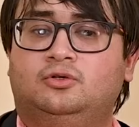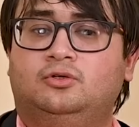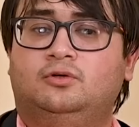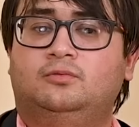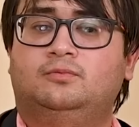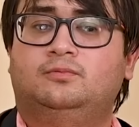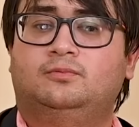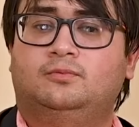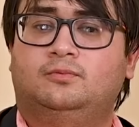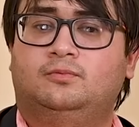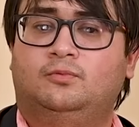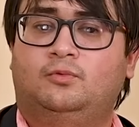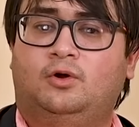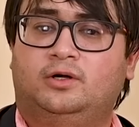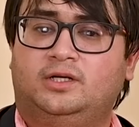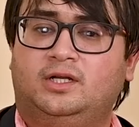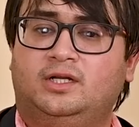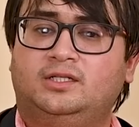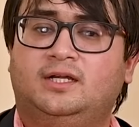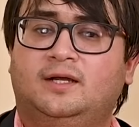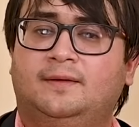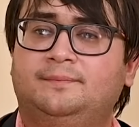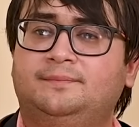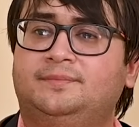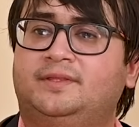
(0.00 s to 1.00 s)
So, what
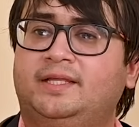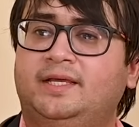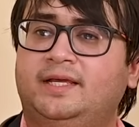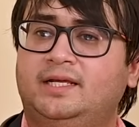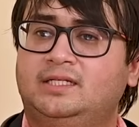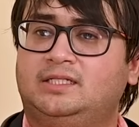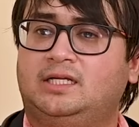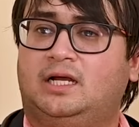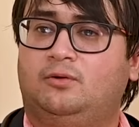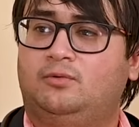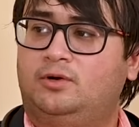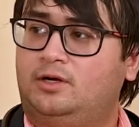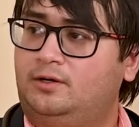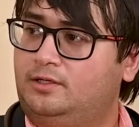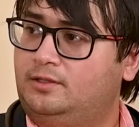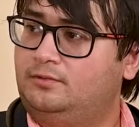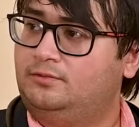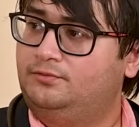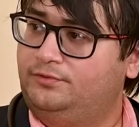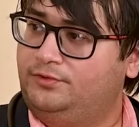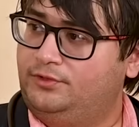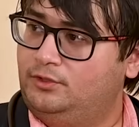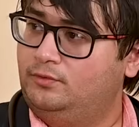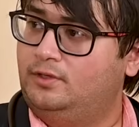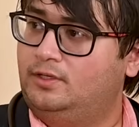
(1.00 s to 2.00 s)
are some things
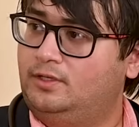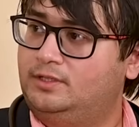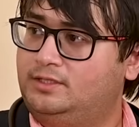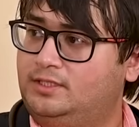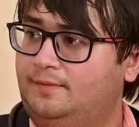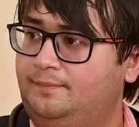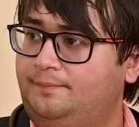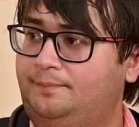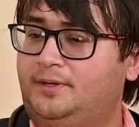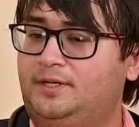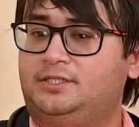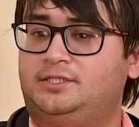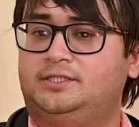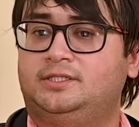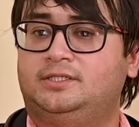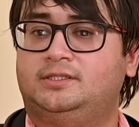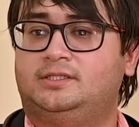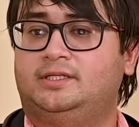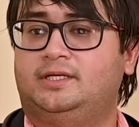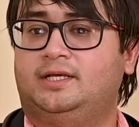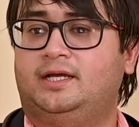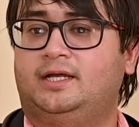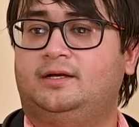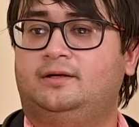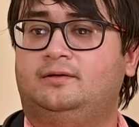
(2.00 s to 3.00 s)
our viewers and
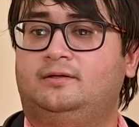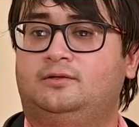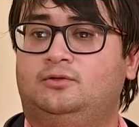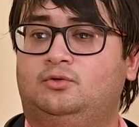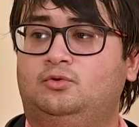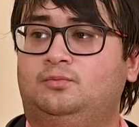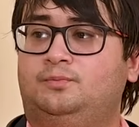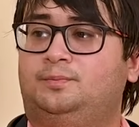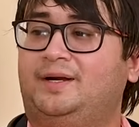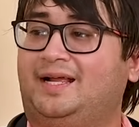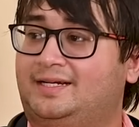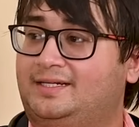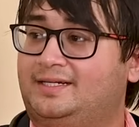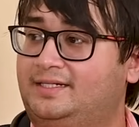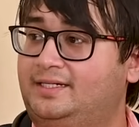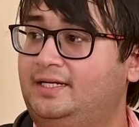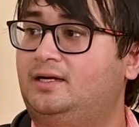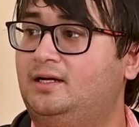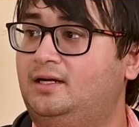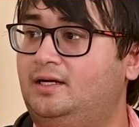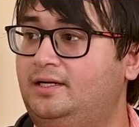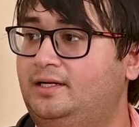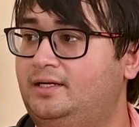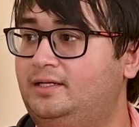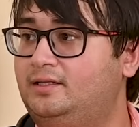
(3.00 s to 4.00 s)
patients can do
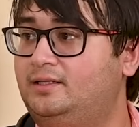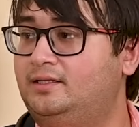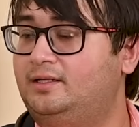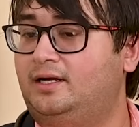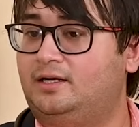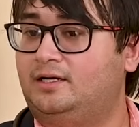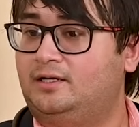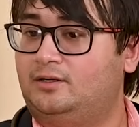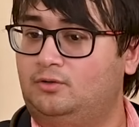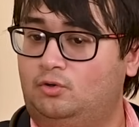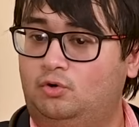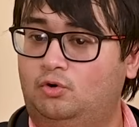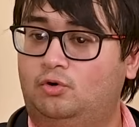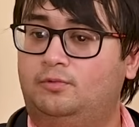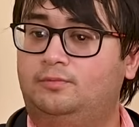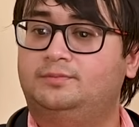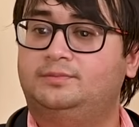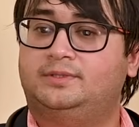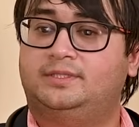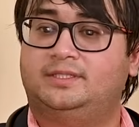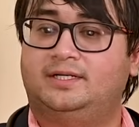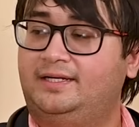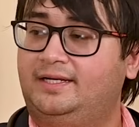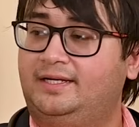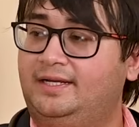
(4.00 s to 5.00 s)
practically in their
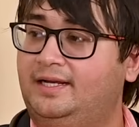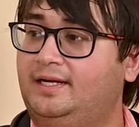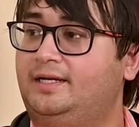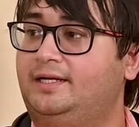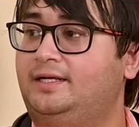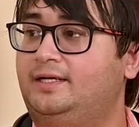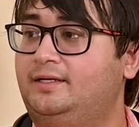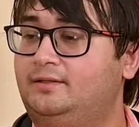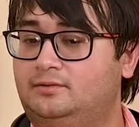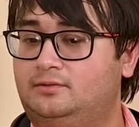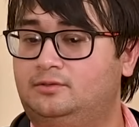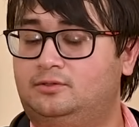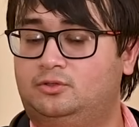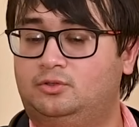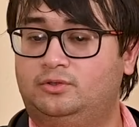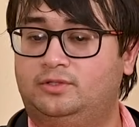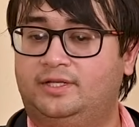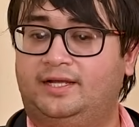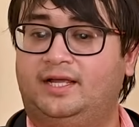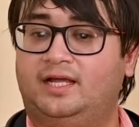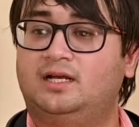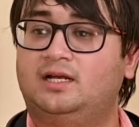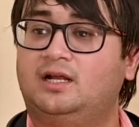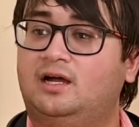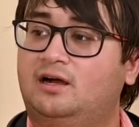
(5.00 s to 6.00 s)
homes and daily so
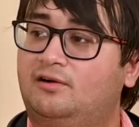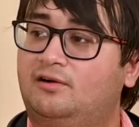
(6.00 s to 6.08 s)
they can